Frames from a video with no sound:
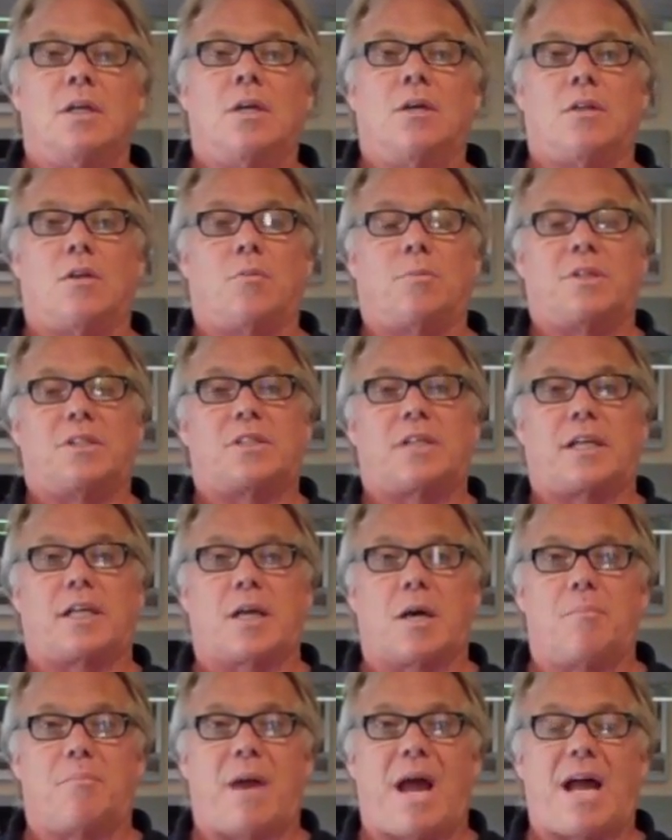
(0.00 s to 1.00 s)
They'll be sending
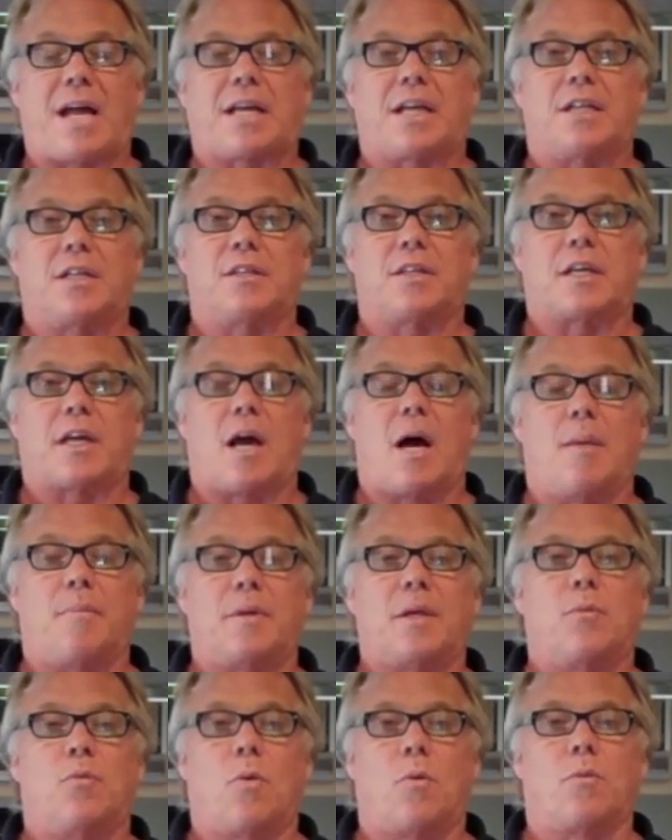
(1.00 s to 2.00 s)
them back into the
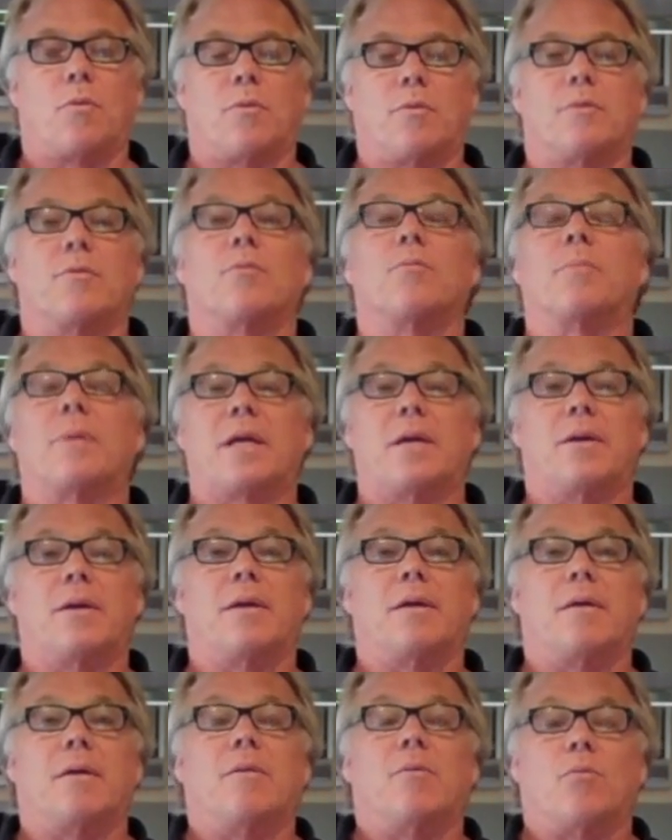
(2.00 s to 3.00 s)
company. We'll be
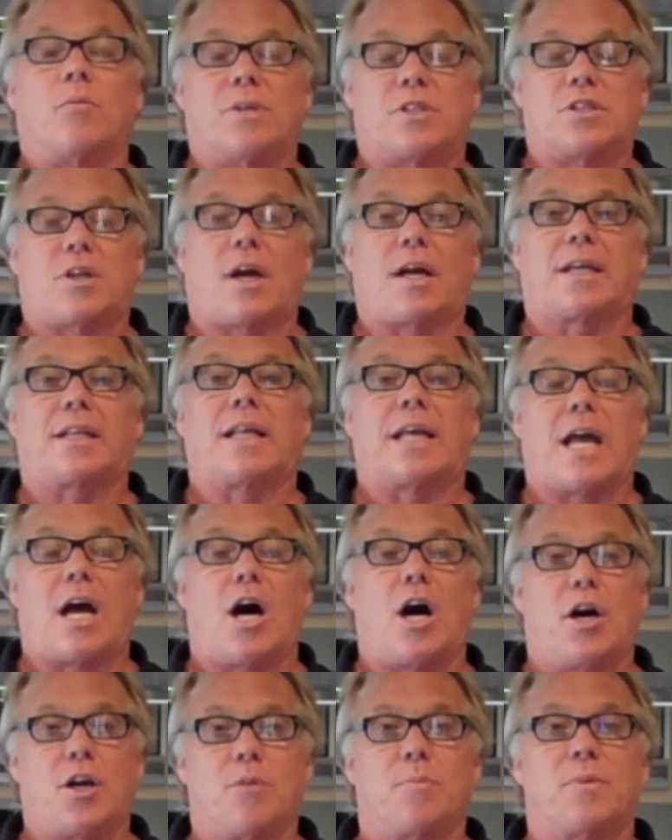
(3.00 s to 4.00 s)
recycling
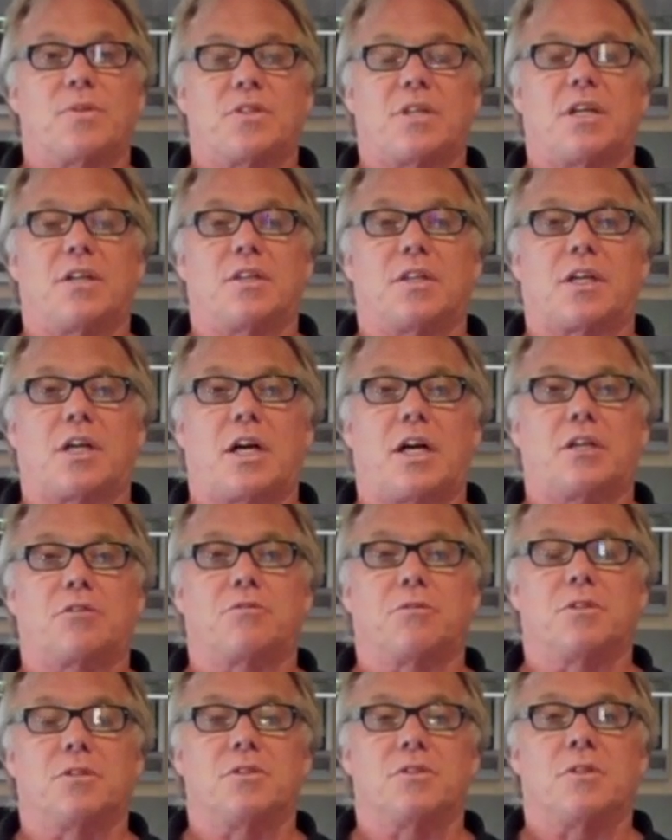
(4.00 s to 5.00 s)
100% of the
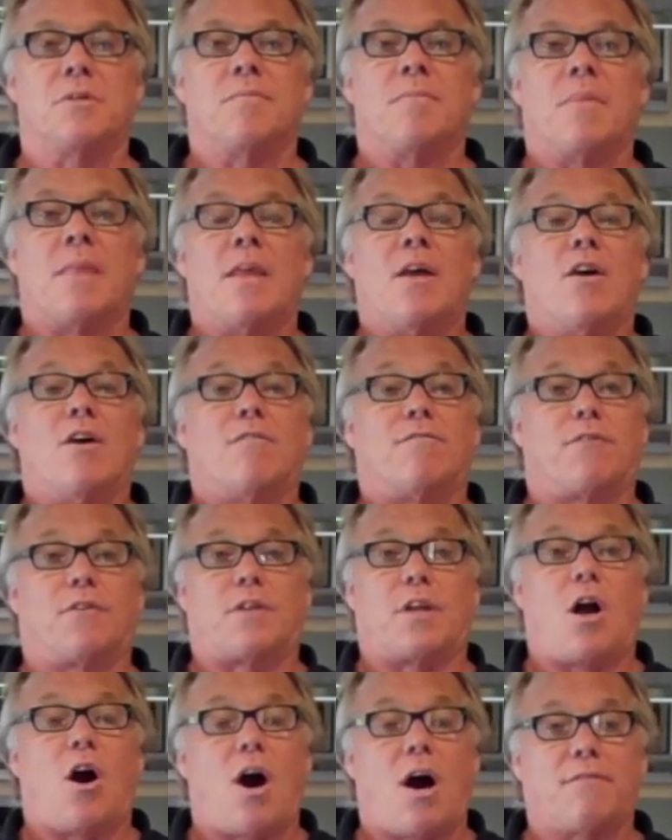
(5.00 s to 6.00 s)
cartridges. For
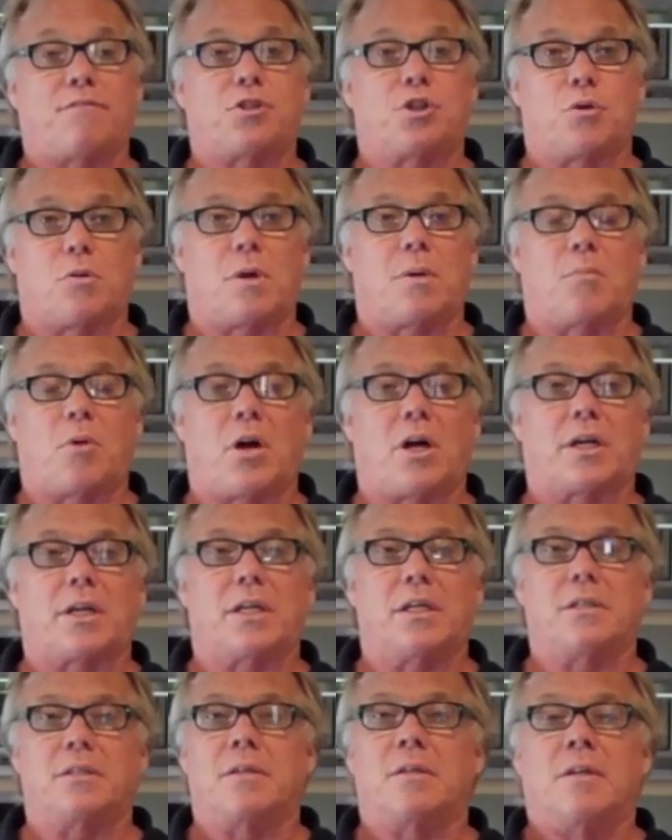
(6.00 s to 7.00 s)
the offshore
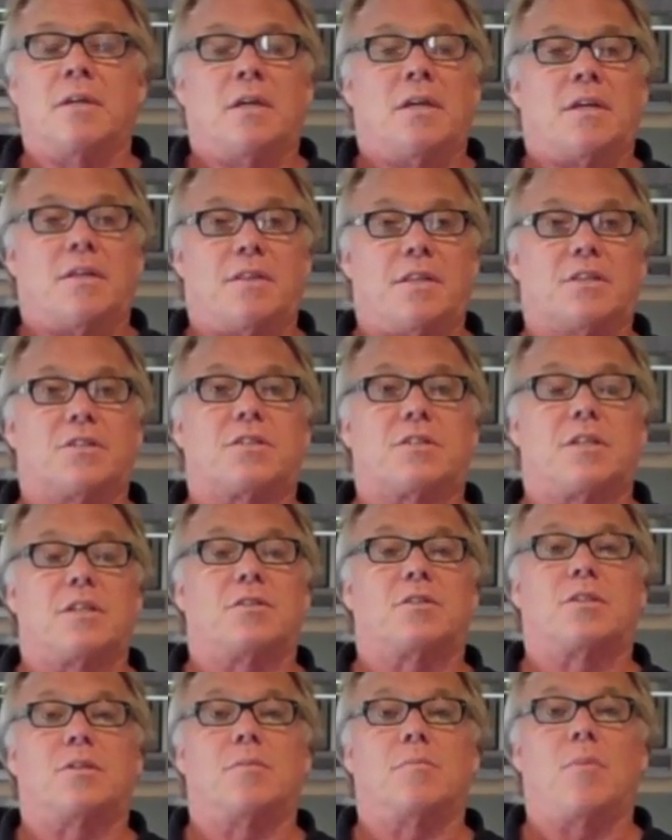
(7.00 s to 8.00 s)
market, this
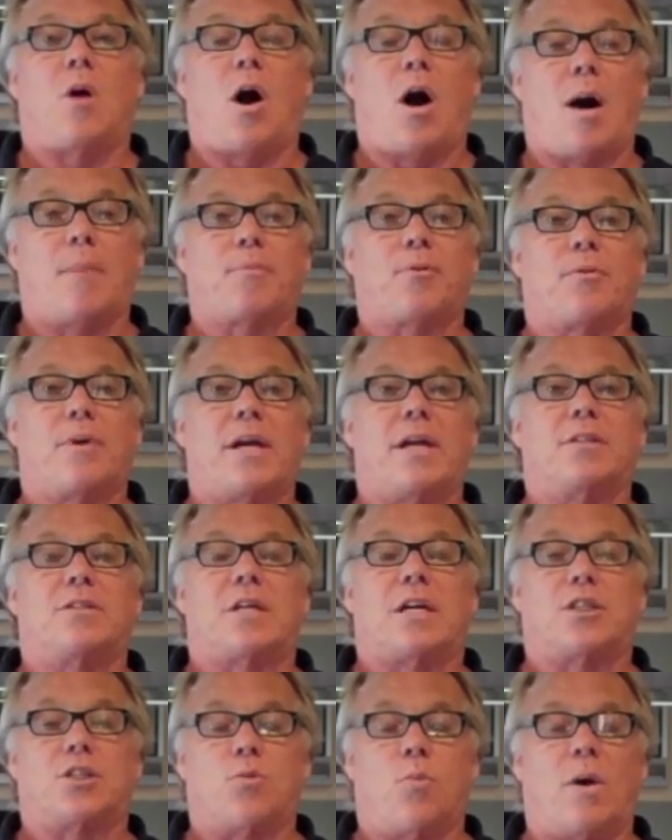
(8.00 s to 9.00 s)
system operates
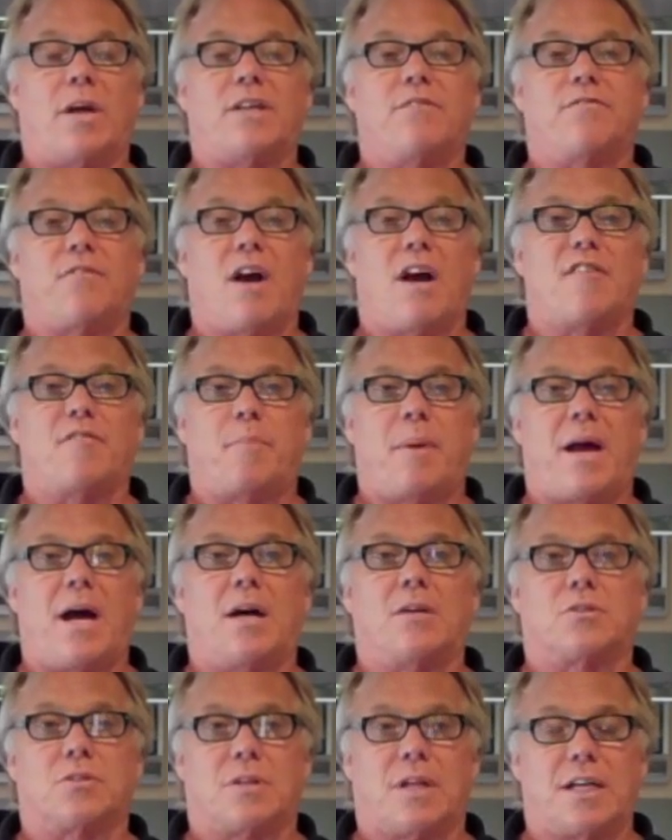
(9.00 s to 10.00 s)
at 25
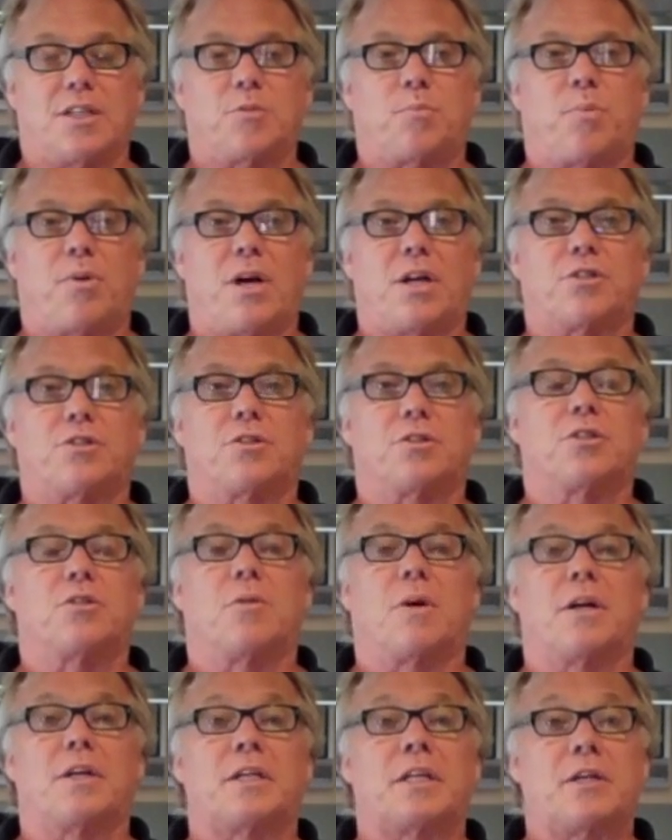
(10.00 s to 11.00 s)
pounds less pressure to
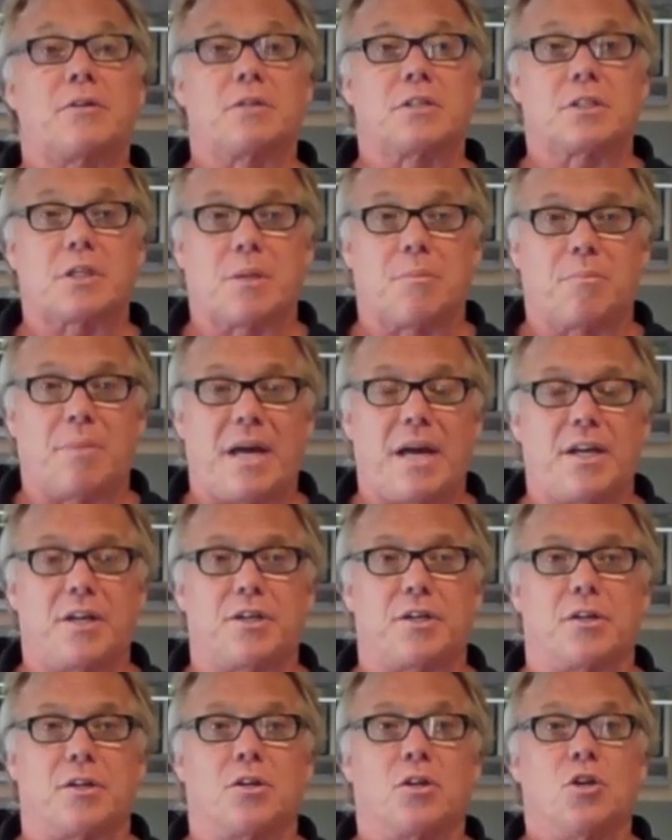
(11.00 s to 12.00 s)
our nearest
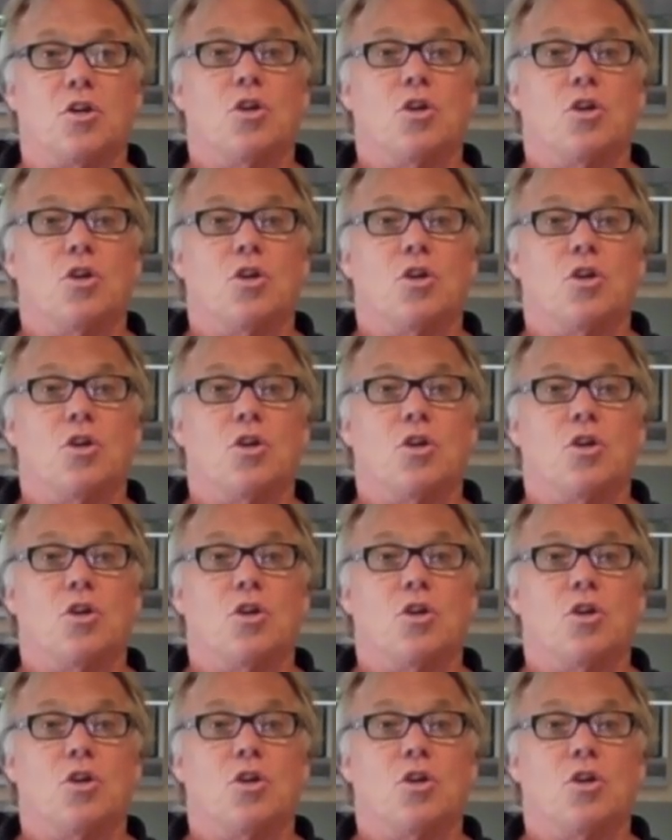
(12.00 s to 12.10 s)
competitor.